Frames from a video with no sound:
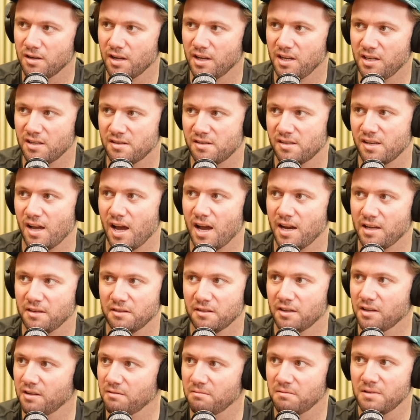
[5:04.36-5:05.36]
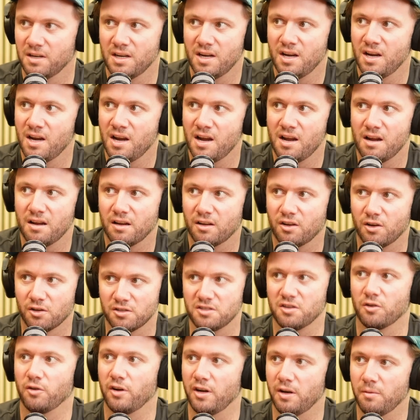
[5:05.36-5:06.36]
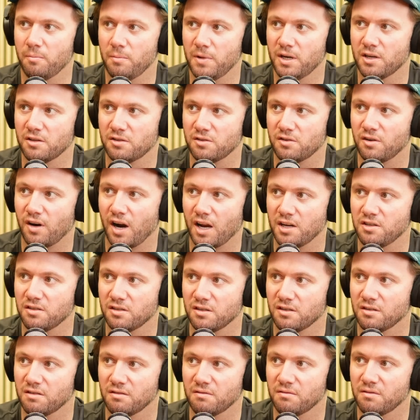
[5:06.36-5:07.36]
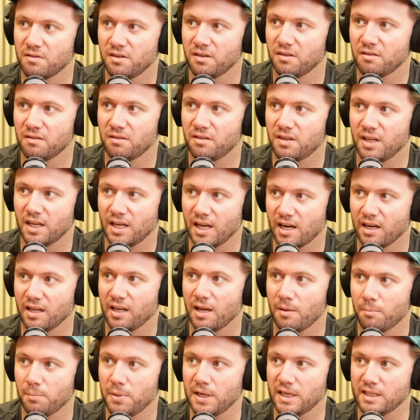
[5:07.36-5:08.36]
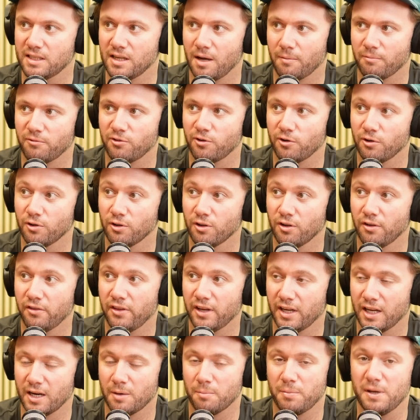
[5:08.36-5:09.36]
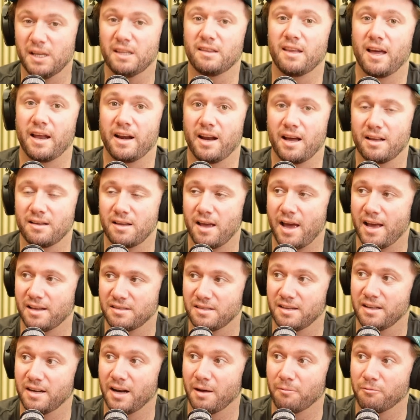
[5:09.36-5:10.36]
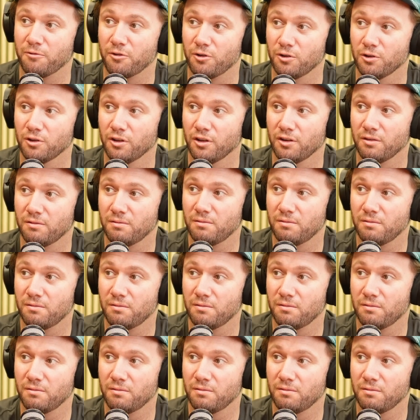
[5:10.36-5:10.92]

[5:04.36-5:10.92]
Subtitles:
Are you saying that because they're in administration, they're going to get picked up for a lot? They're going to pick that asset up for a lot